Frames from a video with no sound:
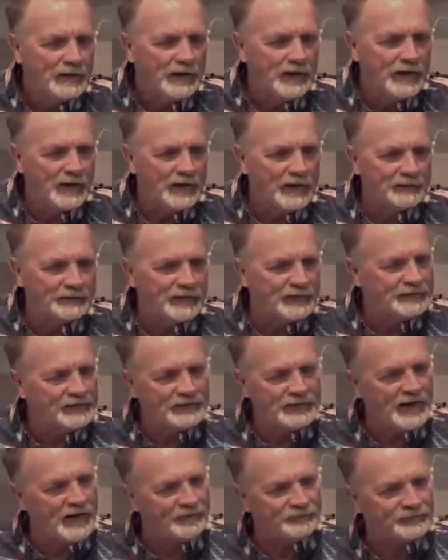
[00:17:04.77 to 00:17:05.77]
And I
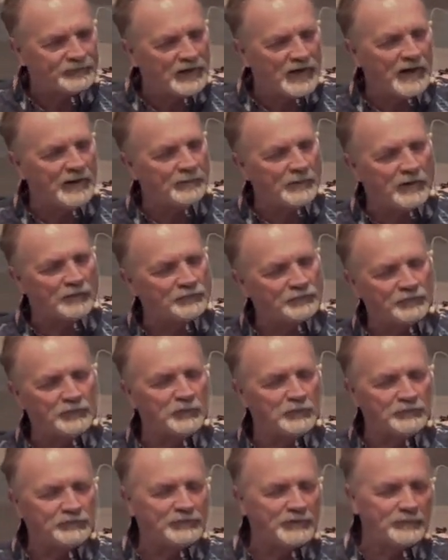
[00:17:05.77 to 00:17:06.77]
didn't have time. I was
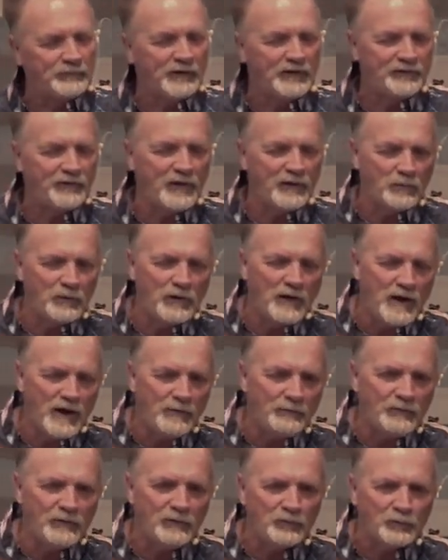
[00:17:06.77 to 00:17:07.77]
doing something. I thought, well,
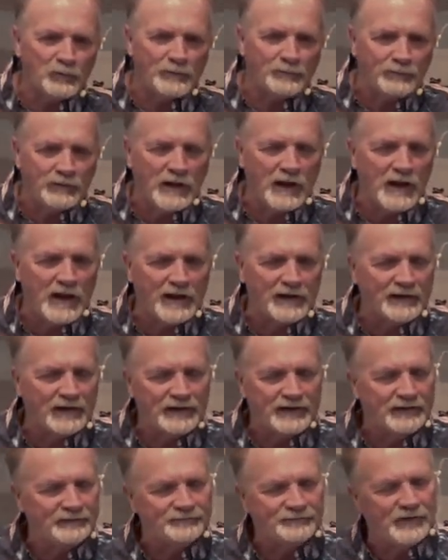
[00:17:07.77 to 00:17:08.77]
I'm going to reply. And I
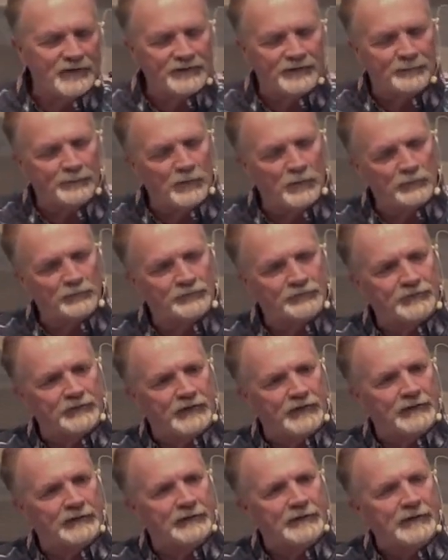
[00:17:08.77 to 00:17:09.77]
didn't find the post
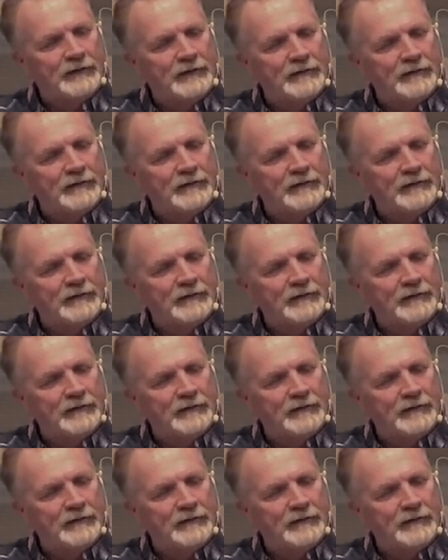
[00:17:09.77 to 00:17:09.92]
again.